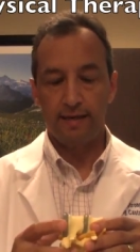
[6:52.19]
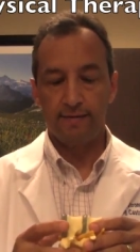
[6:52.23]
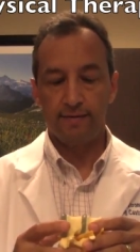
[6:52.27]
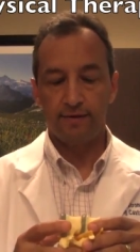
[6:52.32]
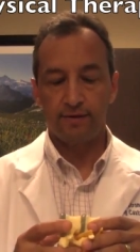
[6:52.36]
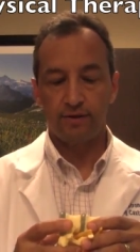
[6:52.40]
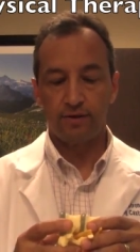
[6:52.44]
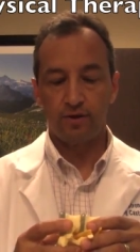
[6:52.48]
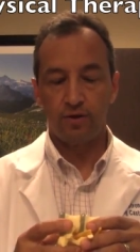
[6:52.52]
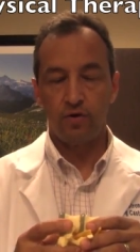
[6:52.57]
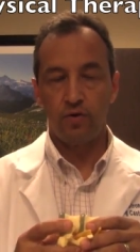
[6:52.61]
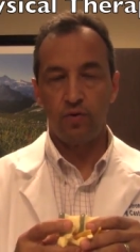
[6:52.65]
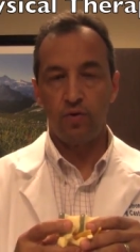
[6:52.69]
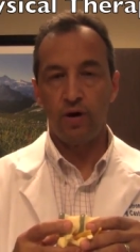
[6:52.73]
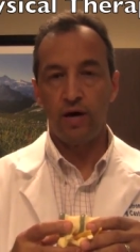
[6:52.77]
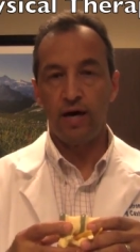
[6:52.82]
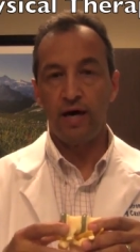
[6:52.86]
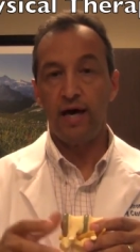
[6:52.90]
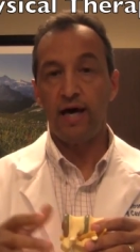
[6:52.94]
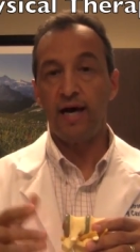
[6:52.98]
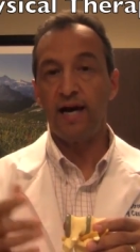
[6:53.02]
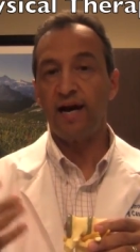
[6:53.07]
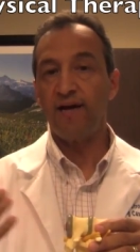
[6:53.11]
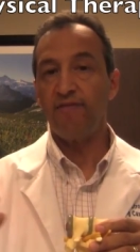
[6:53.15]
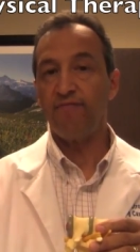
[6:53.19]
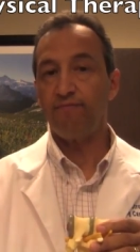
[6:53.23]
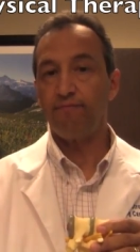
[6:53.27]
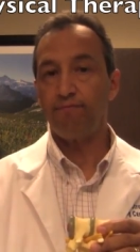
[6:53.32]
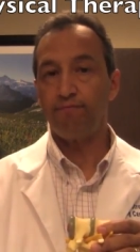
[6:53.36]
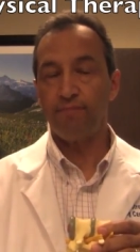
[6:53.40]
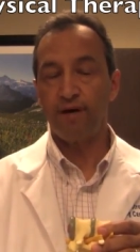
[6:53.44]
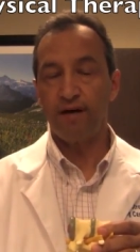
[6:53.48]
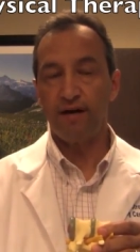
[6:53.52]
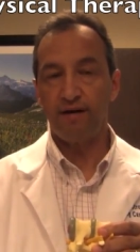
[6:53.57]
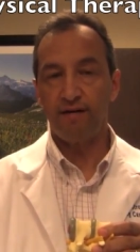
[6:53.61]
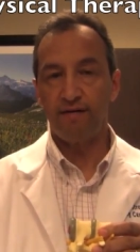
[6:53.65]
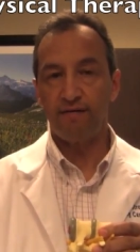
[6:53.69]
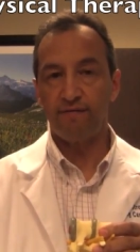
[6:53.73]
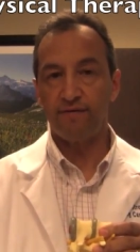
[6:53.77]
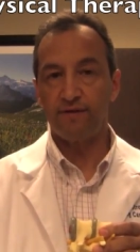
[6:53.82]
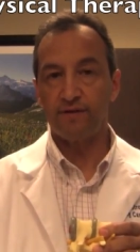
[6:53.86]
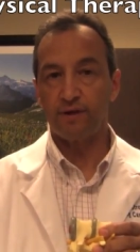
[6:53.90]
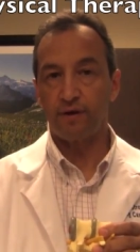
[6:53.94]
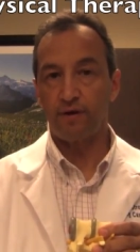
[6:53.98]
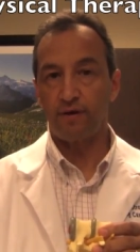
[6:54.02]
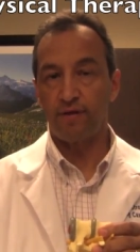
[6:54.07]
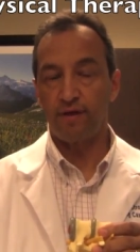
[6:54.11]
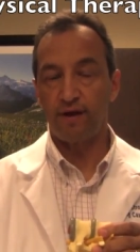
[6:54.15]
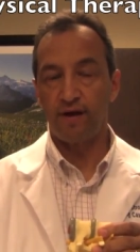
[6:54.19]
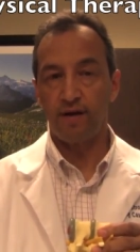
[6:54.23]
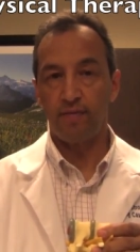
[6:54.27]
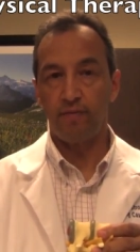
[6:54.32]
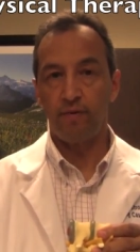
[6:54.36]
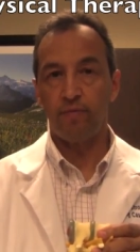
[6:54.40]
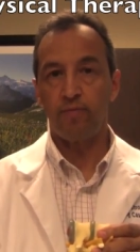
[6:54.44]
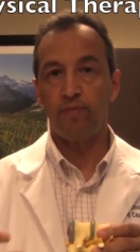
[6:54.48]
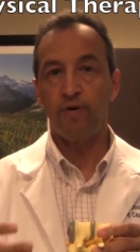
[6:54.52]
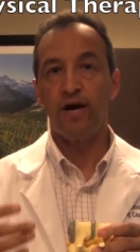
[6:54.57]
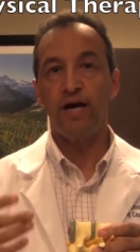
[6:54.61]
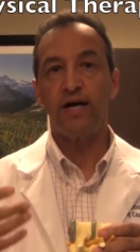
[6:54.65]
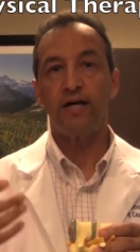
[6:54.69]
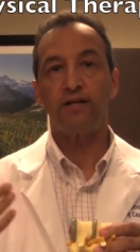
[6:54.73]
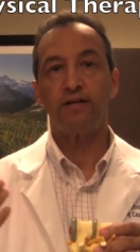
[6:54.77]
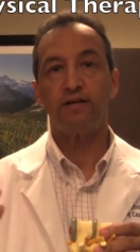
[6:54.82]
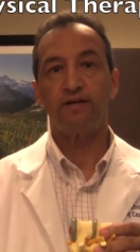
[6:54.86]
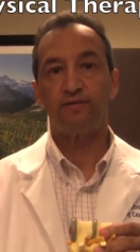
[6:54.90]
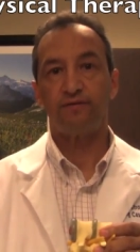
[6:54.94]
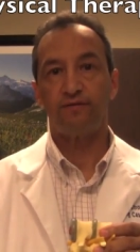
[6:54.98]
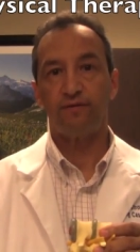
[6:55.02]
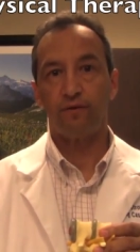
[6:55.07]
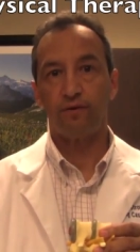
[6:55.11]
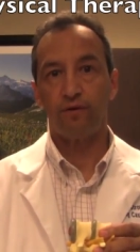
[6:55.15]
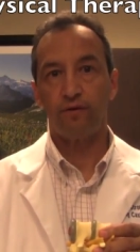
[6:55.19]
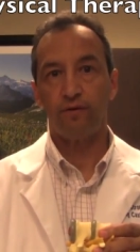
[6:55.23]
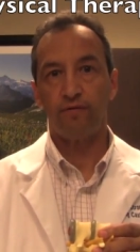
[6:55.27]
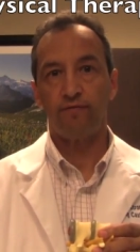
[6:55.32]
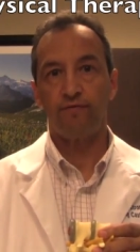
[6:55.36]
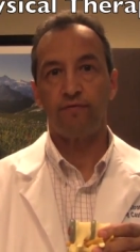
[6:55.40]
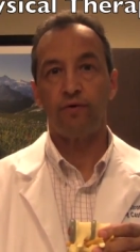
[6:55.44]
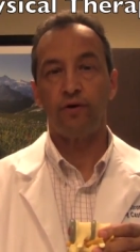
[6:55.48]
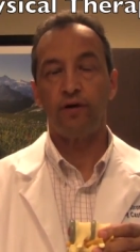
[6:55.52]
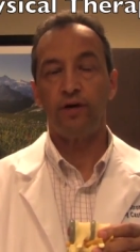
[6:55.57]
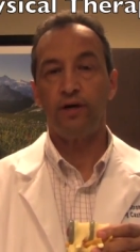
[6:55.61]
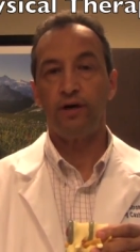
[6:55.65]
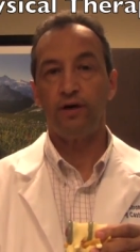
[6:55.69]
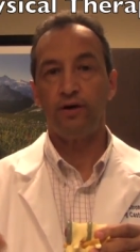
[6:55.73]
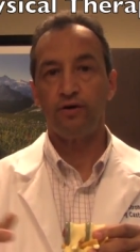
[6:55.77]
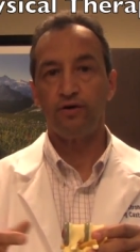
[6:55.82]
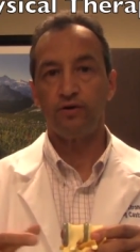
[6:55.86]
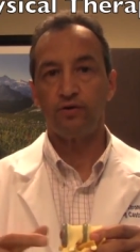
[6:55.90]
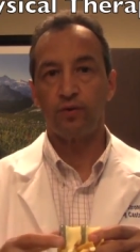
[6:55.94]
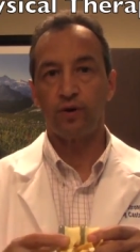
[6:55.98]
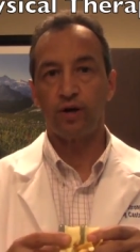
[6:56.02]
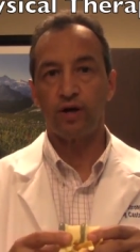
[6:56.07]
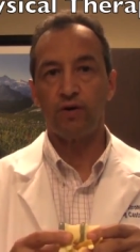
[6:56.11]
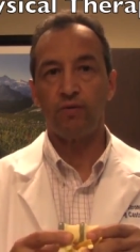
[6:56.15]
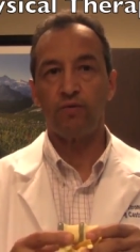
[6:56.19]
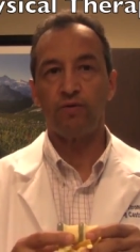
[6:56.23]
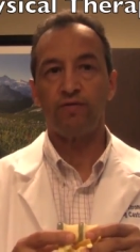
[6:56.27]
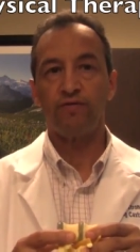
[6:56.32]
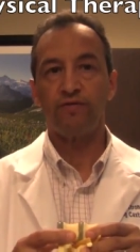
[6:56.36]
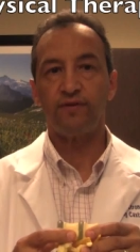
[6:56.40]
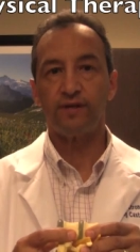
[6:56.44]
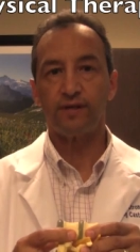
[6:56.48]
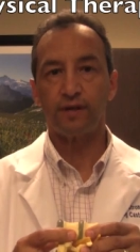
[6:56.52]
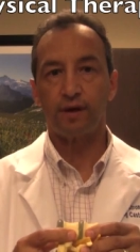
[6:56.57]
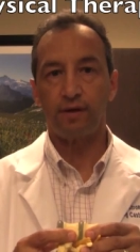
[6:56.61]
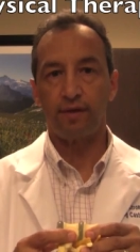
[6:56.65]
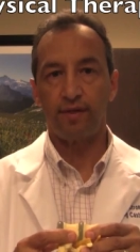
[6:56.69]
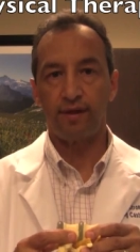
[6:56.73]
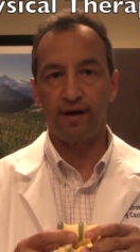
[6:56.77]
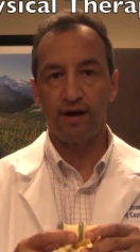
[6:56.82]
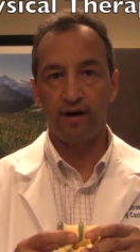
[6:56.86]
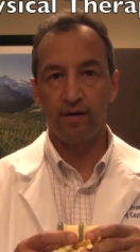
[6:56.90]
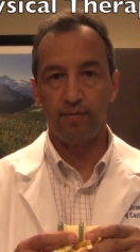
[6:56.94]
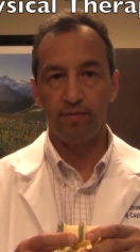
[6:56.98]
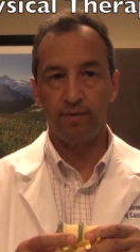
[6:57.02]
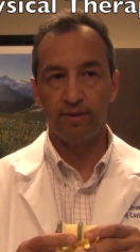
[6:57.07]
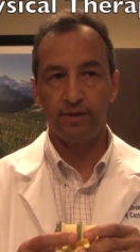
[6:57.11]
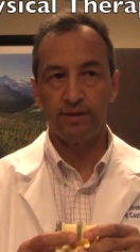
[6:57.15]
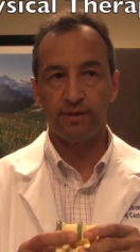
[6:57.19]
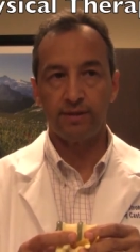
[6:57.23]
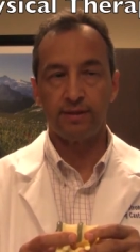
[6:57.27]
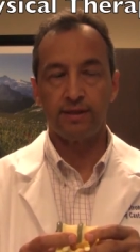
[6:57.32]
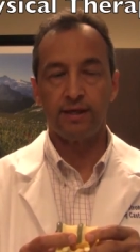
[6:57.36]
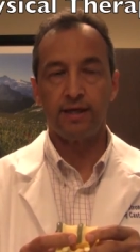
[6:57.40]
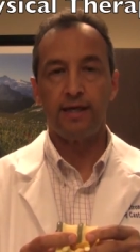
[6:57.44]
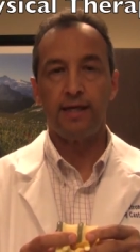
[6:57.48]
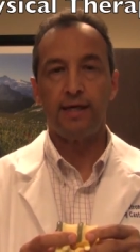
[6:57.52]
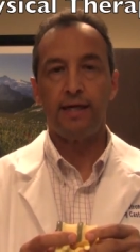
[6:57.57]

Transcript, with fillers: So, and, and, I've been in a physical therapy practice for, for years working with physical therapists.